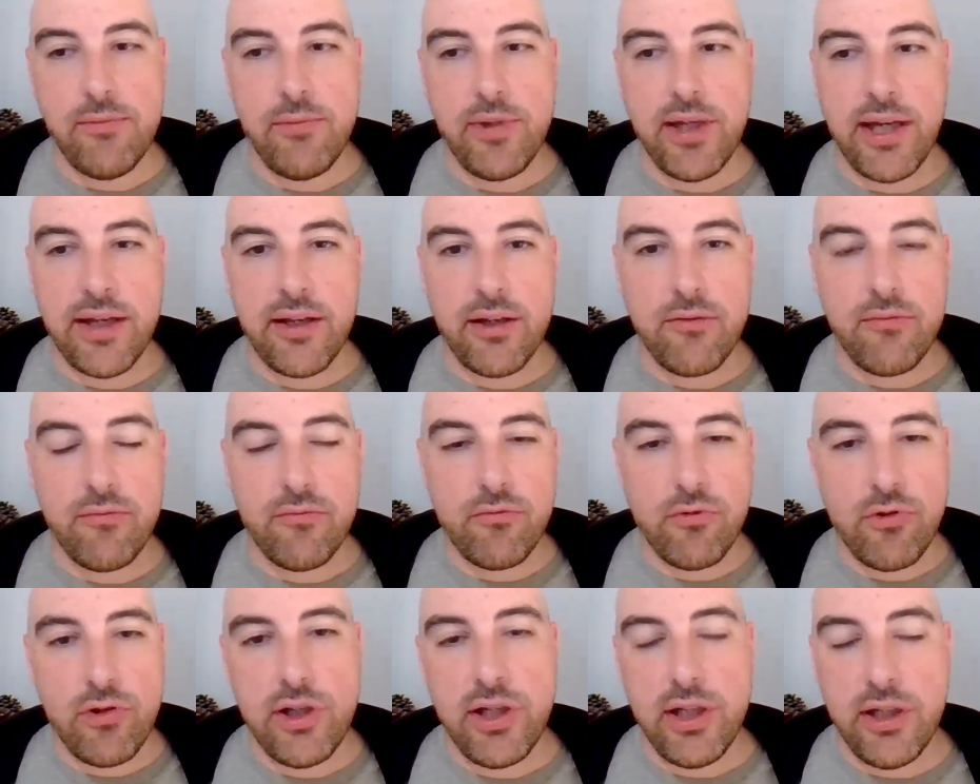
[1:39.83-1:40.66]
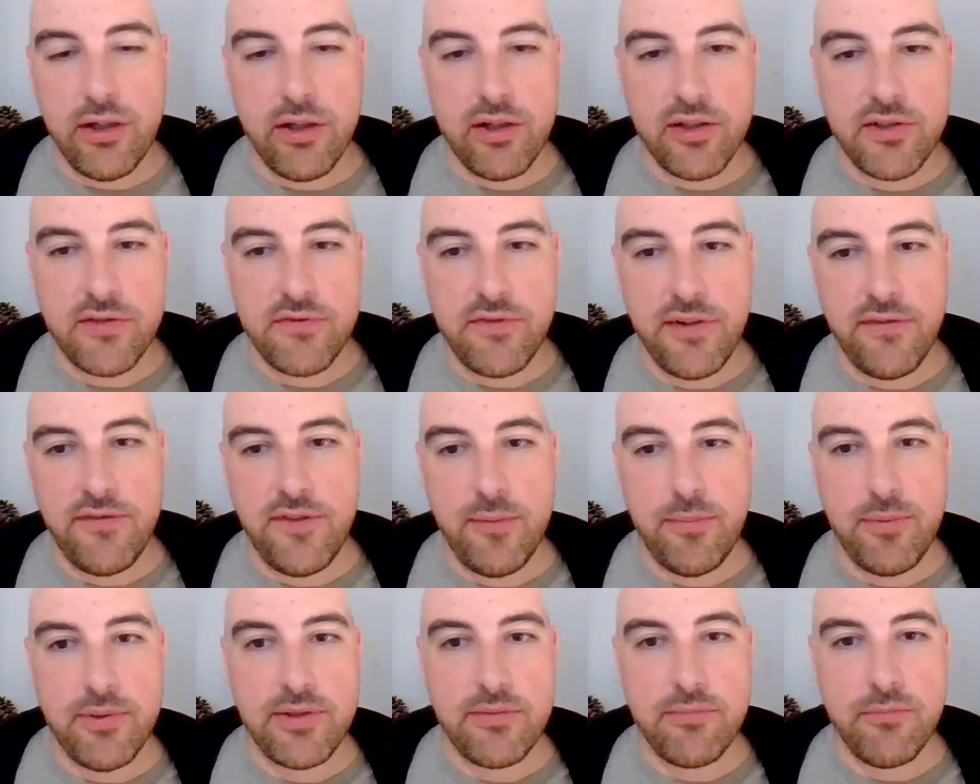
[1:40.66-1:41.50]
We had a really nice
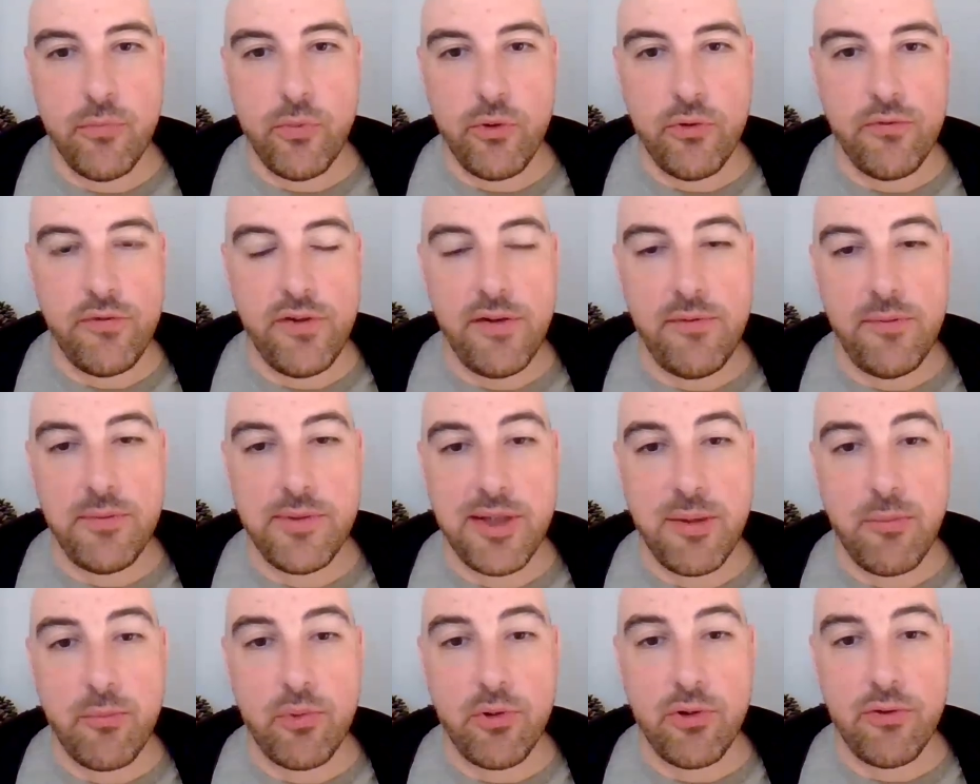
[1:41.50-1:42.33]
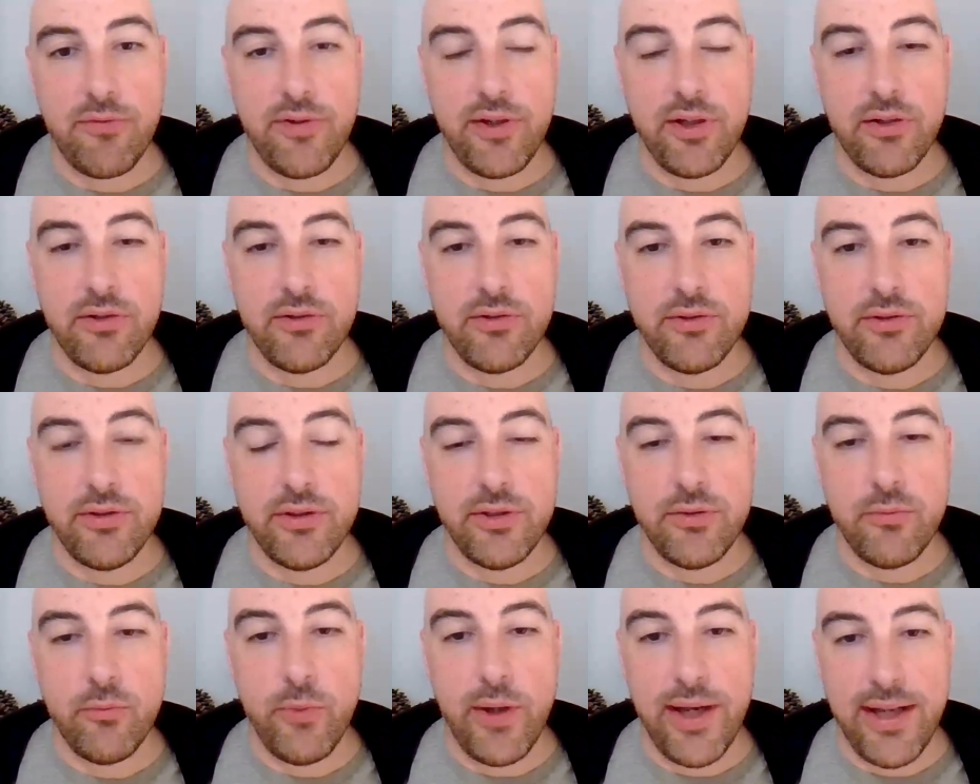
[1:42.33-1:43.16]
50%, more than 50% profit on
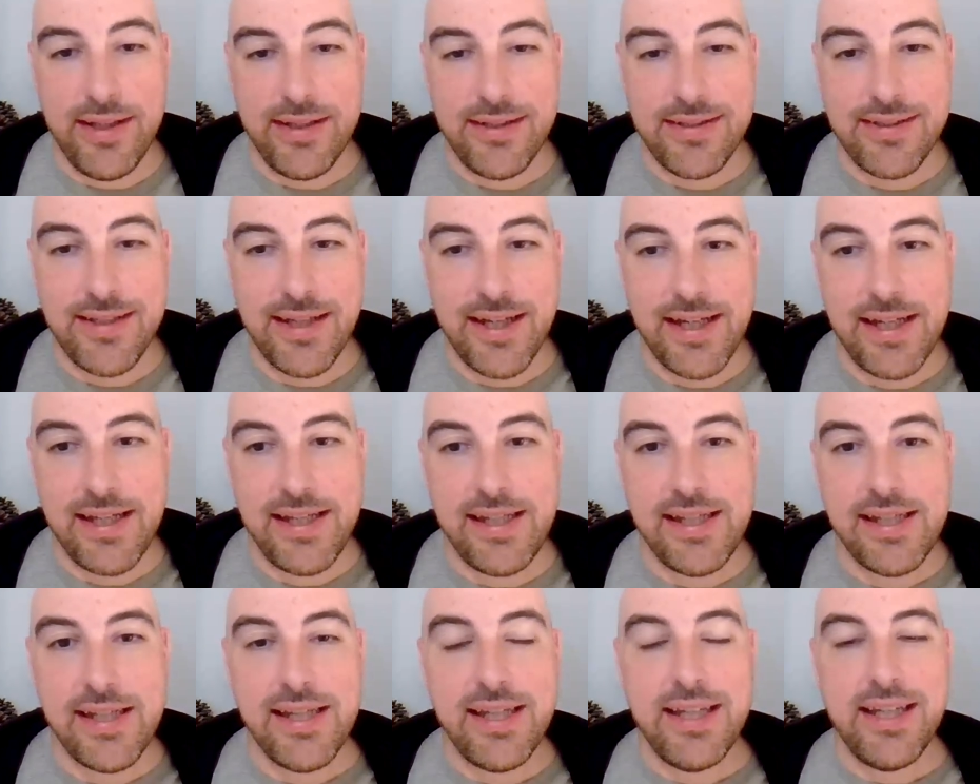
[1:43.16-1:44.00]
Wednesday.